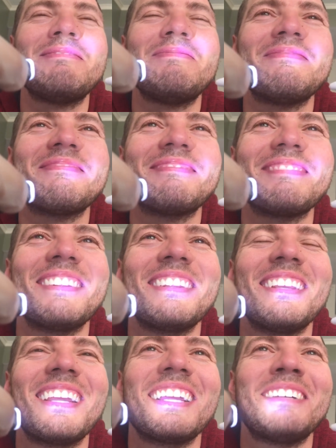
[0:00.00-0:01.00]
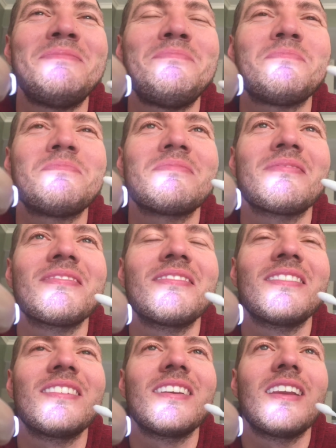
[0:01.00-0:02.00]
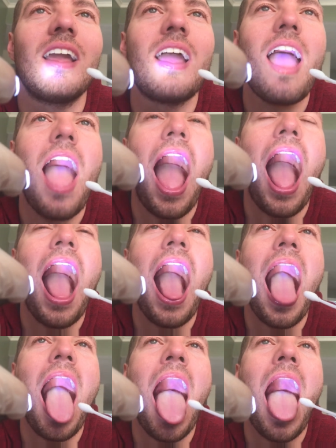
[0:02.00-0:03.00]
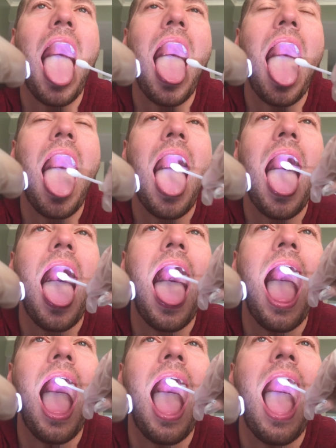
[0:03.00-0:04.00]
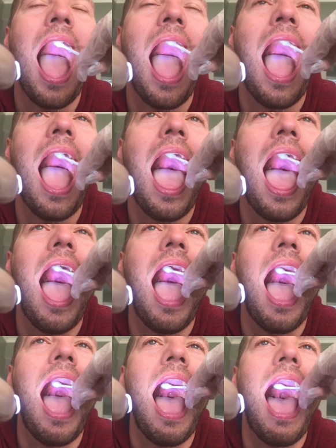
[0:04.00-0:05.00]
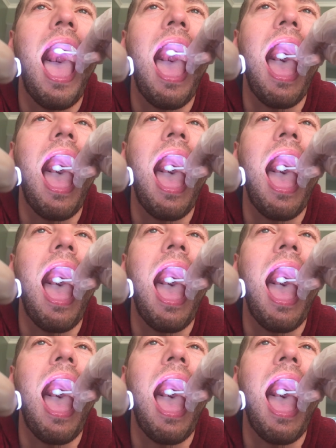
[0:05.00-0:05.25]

Okay, one more time. Your tongue definitely retracted.